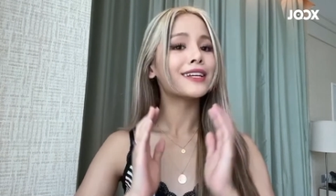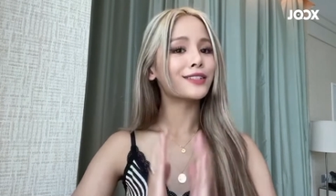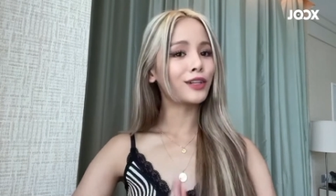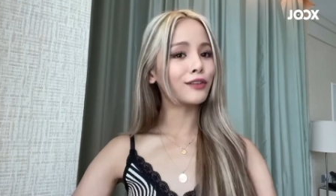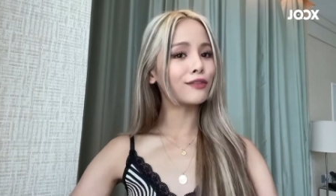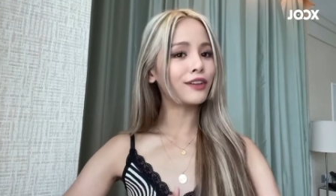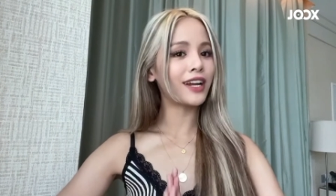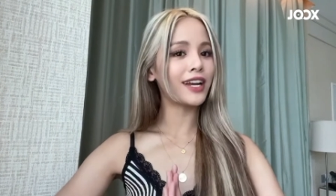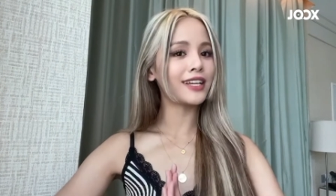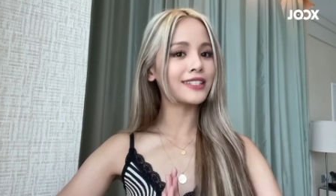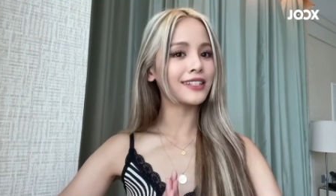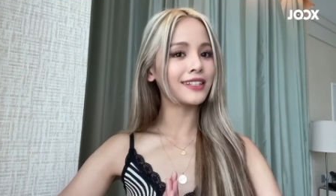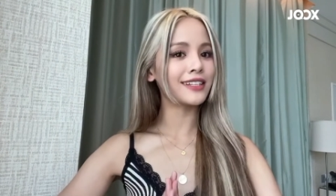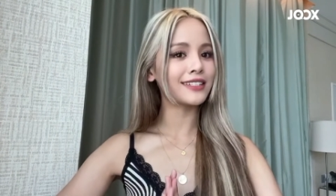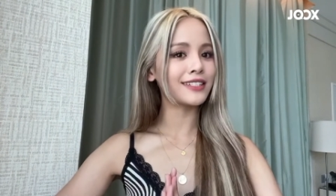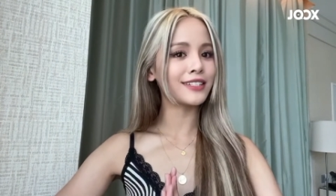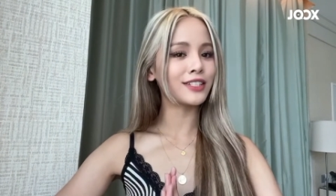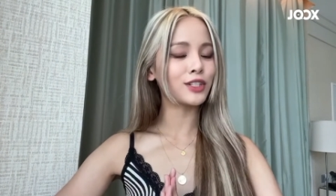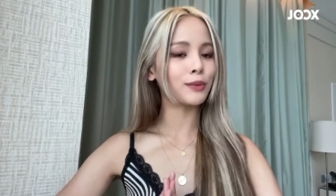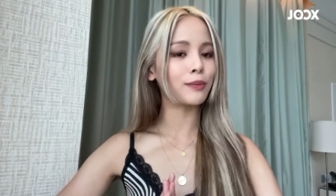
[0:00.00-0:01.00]
Don't forget to
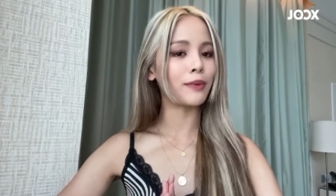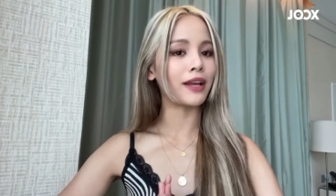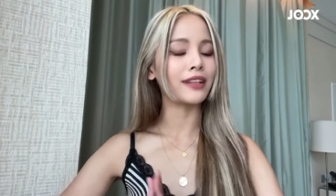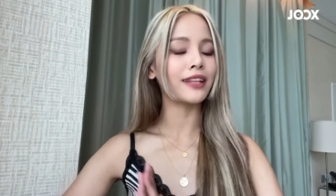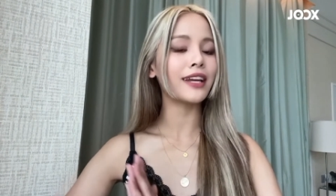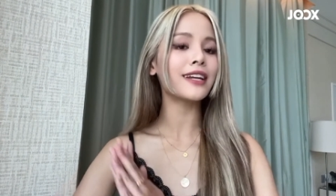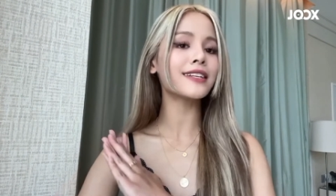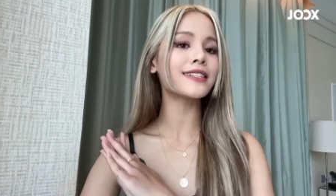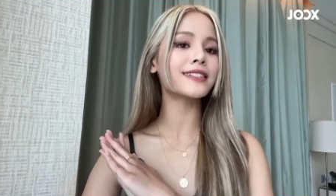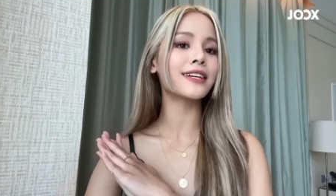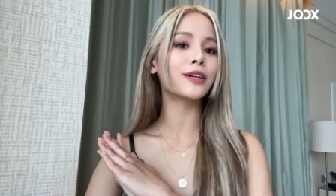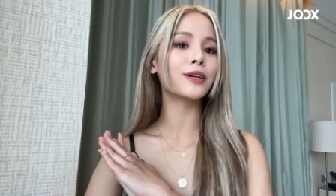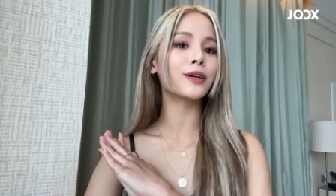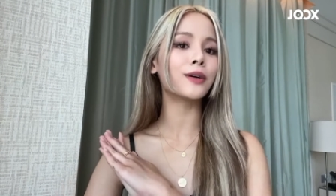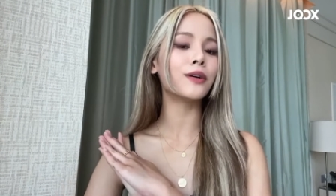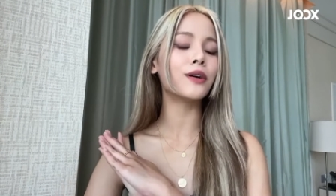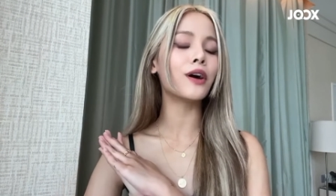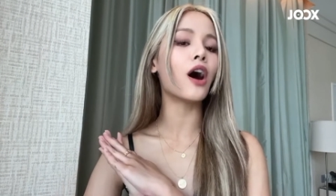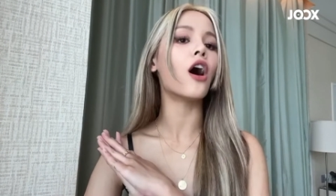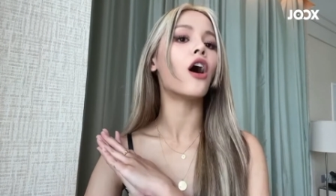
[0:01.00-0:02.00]
listen to my latest
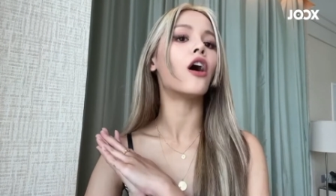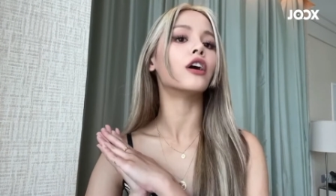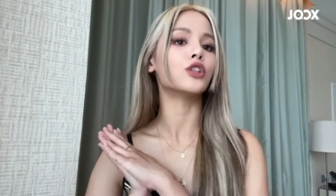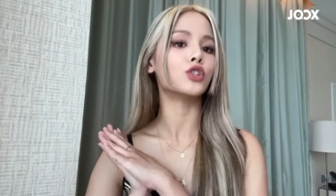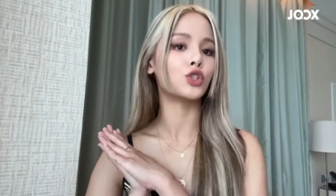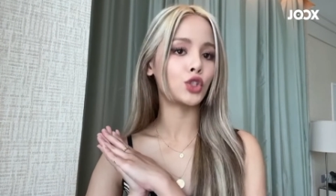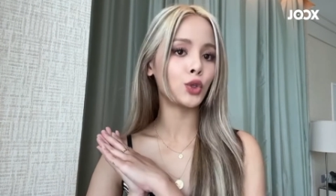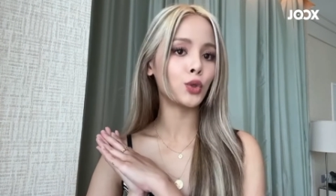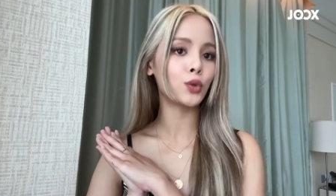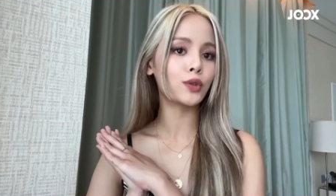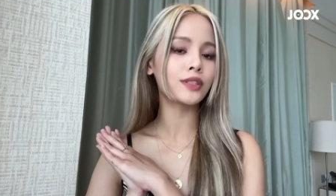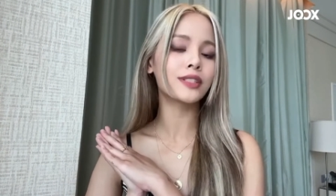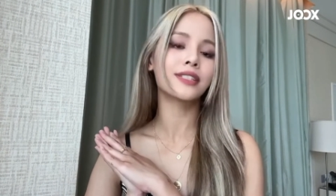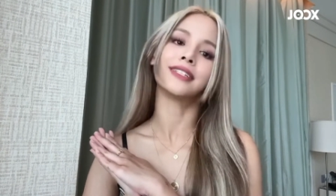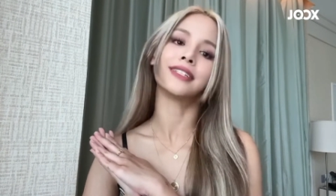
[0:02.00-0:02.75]
single on JOOX